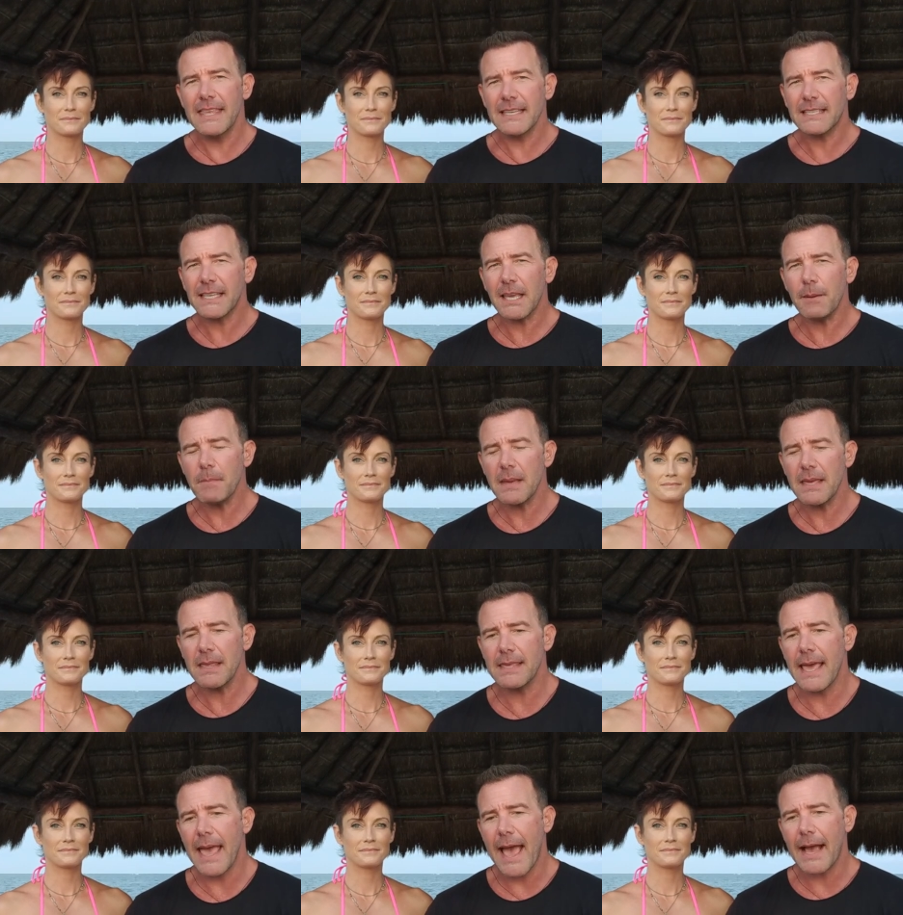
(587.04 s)
Speaker 1: this
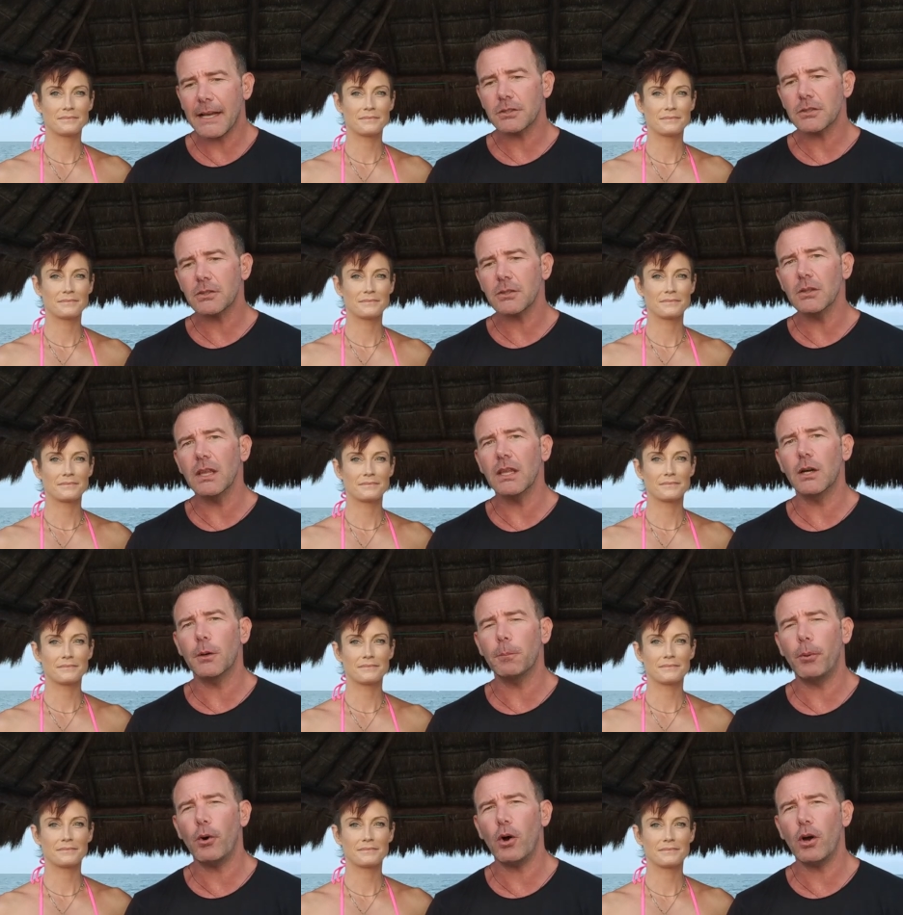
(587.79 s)
can be the extra
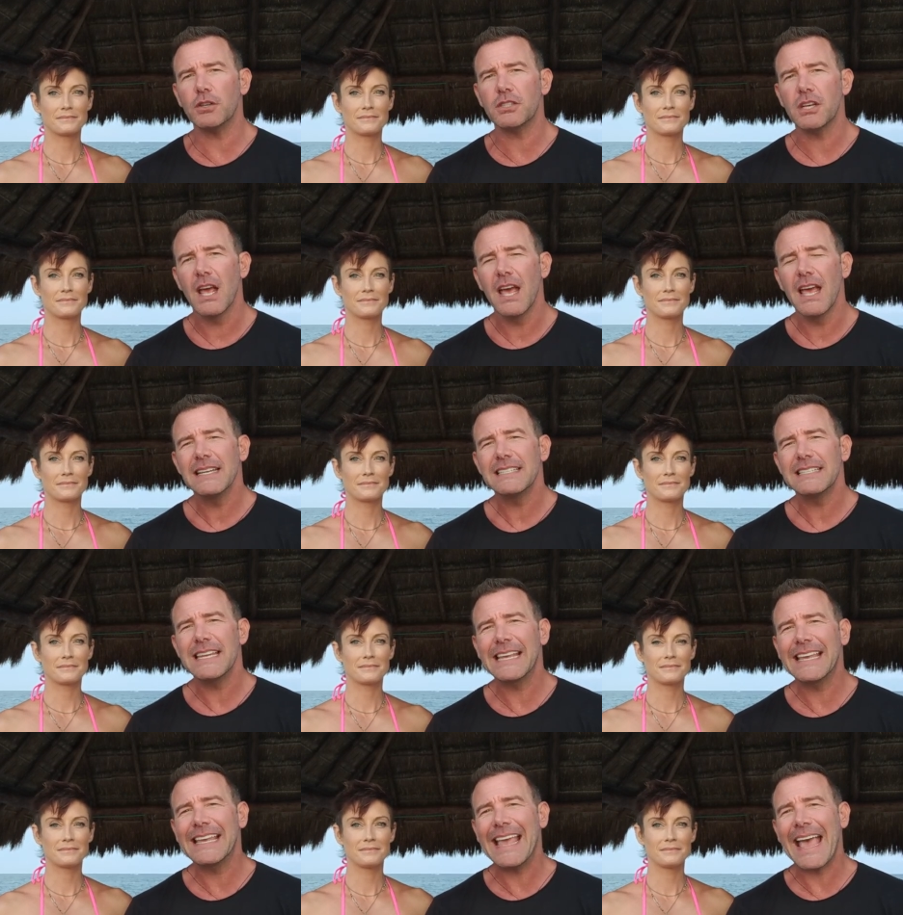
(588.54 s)
little push
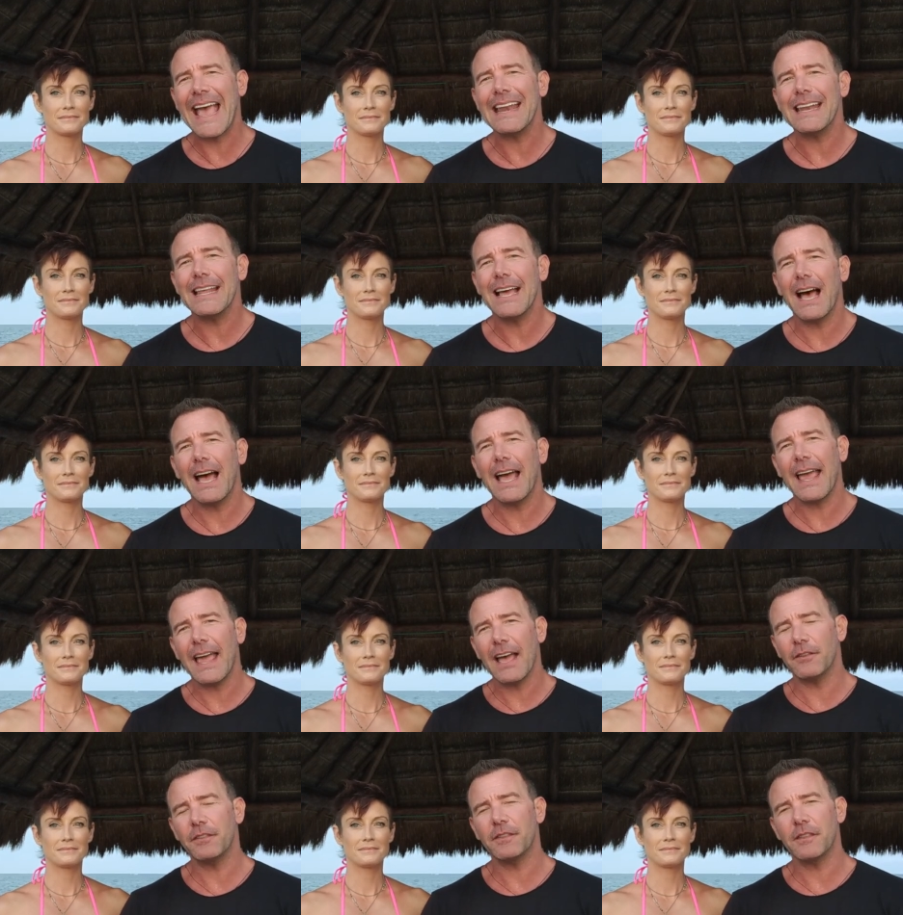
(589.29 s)
to get
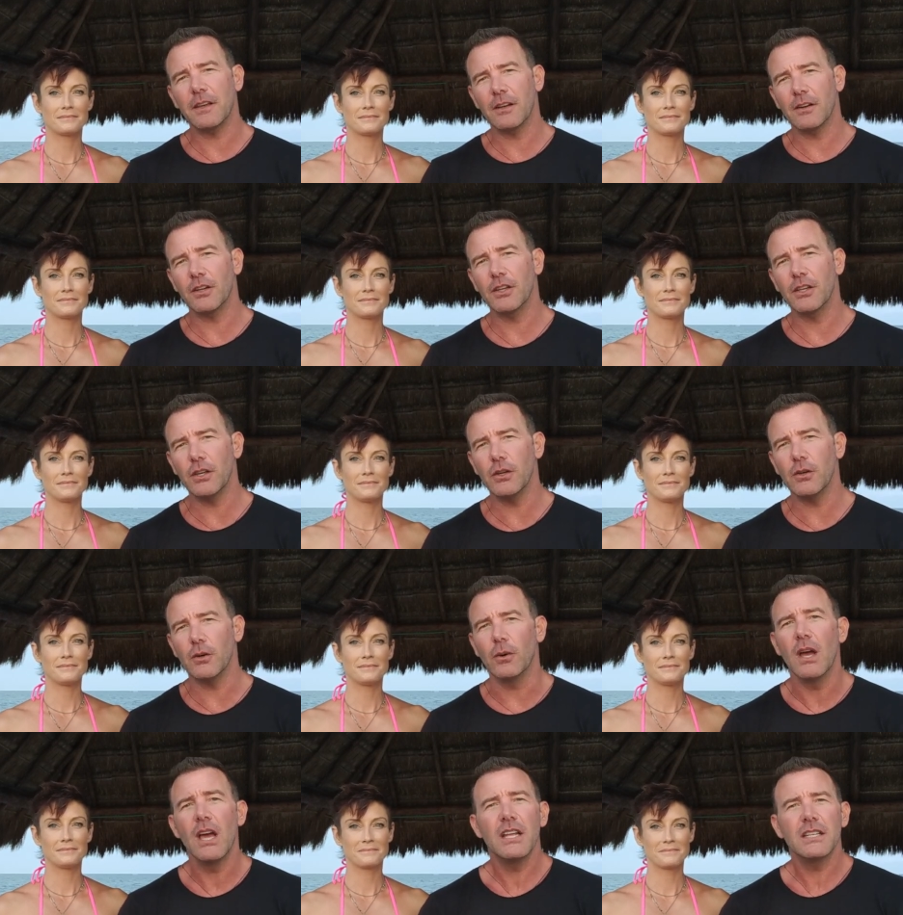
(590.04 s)
a healthier
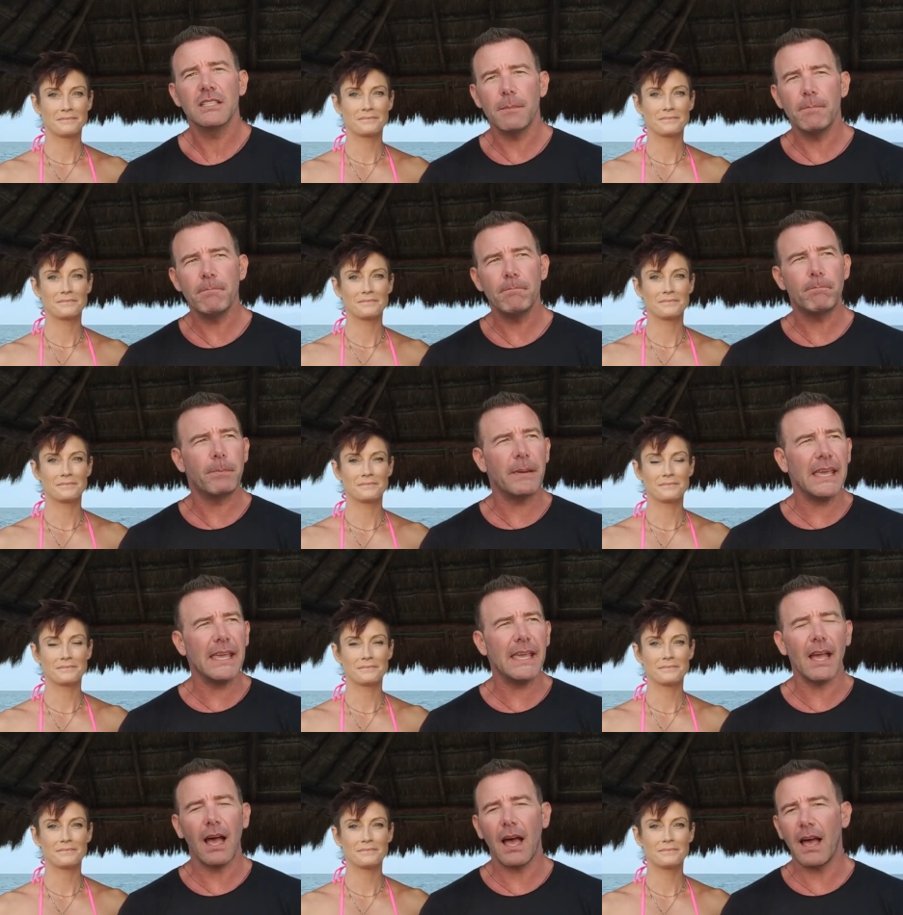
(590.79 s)
you, to
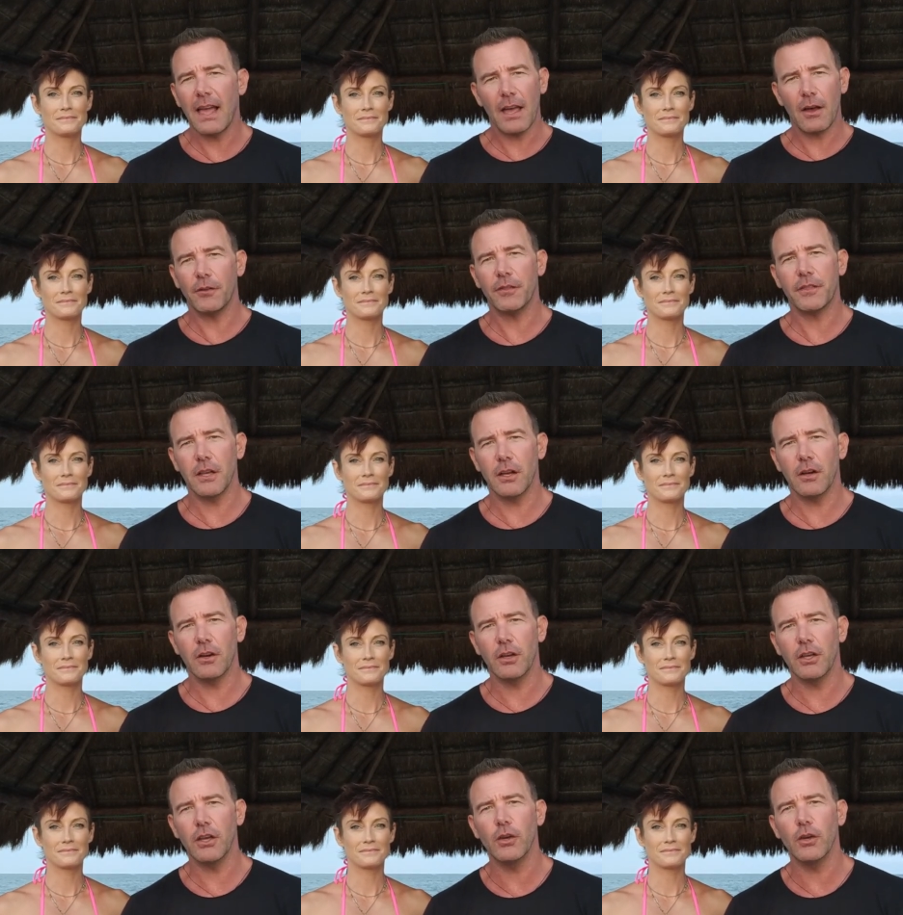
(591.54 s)
be a healthier